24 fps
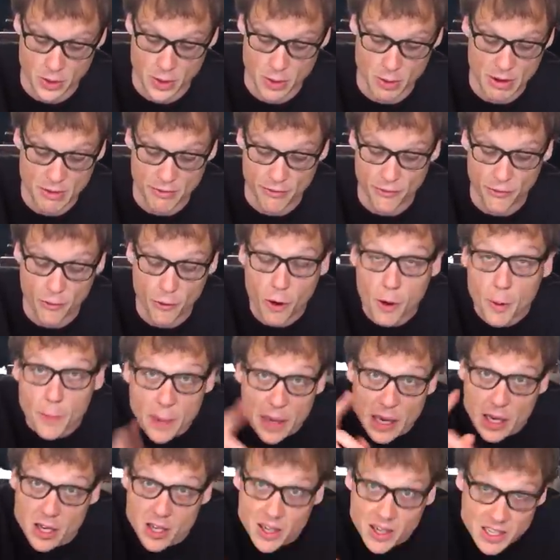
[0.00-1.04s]
three, four,
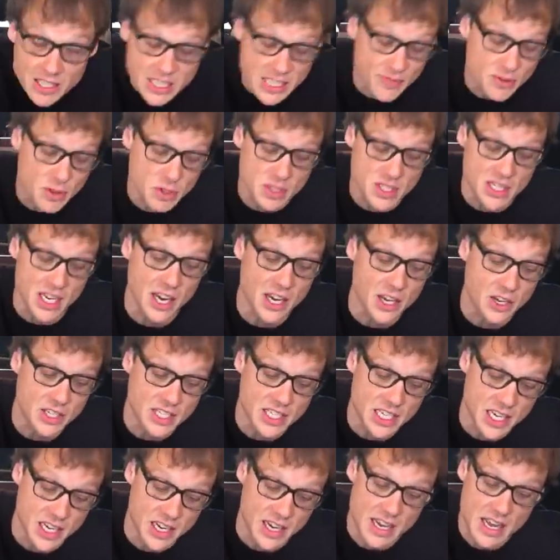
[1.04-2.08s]
because if you start your
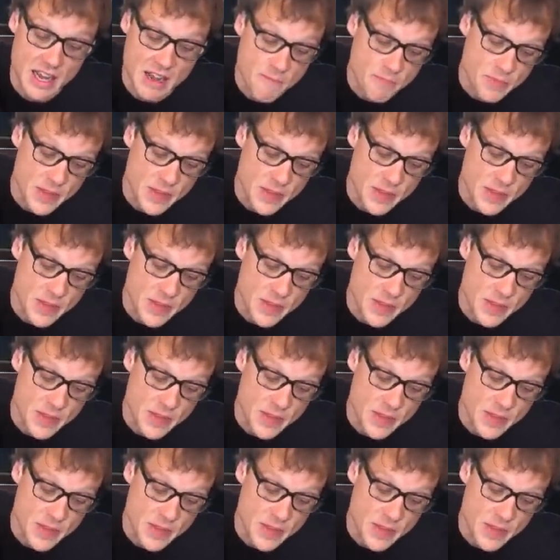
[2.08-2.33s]
turn